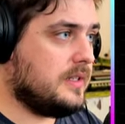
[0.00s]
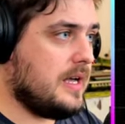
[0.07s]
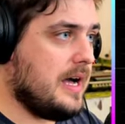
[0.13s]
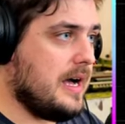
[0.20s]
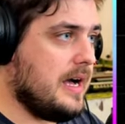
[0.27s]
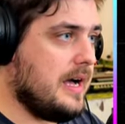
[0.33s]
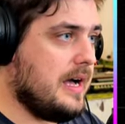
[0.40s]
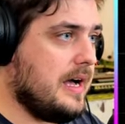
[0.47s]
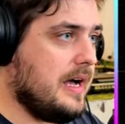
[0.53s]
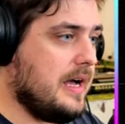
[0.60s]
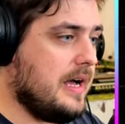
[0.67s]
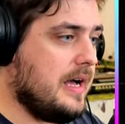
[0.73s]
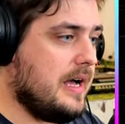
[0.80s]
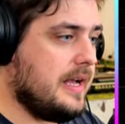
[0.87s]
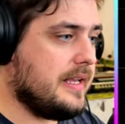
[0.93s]

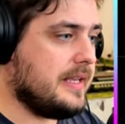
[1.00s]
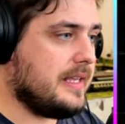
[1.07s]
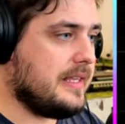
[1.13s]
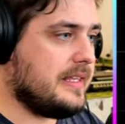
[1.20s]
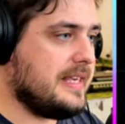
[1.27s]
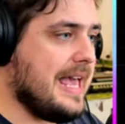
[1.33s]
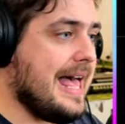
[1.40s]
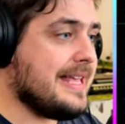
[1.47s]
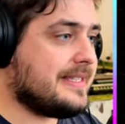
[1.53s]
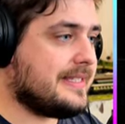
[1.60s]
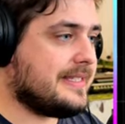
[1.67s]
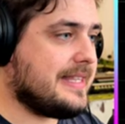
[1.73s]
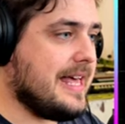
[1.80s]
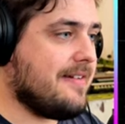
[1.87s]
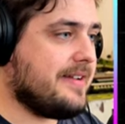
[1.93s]
Uh,
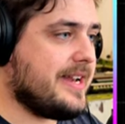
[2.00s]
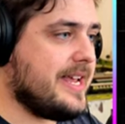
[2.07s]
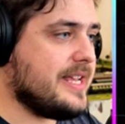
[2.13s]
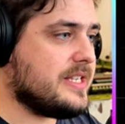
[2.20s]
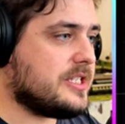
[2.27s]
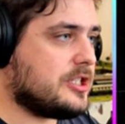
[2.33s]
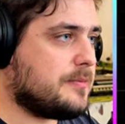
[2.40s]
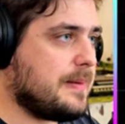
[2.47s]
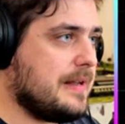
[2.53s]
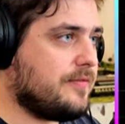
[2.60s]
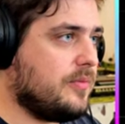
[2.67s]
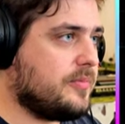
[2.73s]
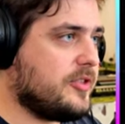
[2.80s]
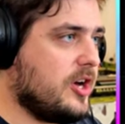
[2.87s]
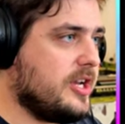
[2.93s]
yes, there it is.
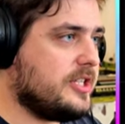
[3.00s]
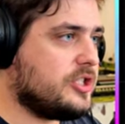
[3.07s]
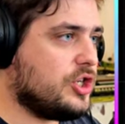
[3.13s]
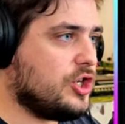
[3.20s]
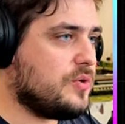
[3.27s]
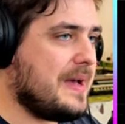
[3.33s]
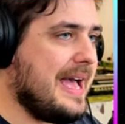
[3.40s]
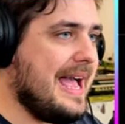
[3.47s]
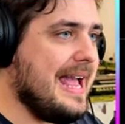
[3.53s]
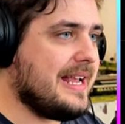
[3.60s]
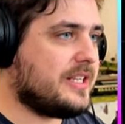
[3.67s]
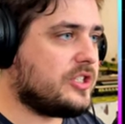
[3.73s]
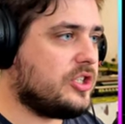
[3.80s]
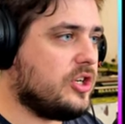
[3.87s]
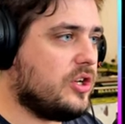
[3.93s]
Platform 32.
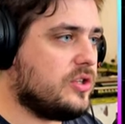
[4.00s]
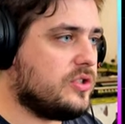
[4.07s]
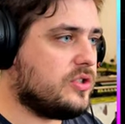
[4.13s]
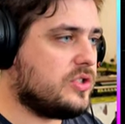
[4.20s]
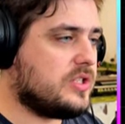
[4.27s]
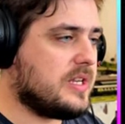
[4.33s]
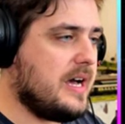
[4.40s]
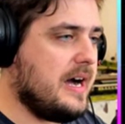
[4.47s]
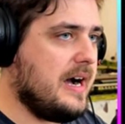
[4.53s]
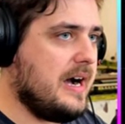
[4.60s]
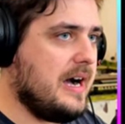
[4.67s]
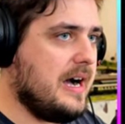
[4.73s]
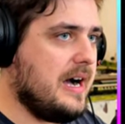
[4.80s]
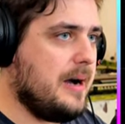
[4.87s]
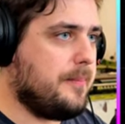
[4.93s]
Excellent.
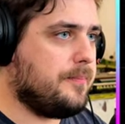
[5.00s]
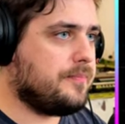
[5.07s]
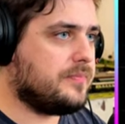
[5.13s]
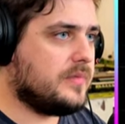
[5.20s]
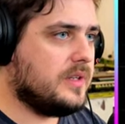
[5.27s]
Um,